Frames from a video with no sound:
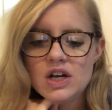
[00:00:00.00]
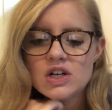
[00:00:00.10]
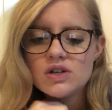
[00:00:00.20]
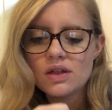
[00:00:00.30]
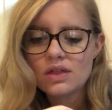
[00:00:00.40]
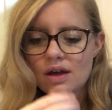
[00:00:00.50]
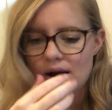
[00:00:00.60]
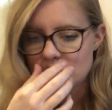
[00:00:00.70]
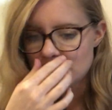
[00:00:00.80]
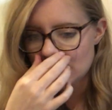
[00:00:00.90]
She
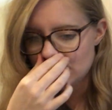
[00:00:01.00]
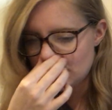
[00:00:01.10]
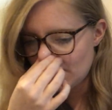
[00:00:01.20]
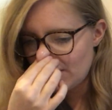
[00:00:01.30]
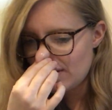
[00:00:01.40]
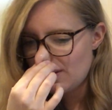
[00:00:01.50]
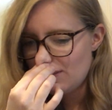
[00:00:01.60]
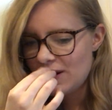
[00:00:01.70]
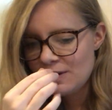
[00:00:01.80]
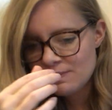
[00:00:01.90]
thought she could control it, you
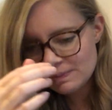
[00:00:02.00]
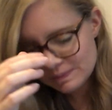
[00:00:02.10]
mean?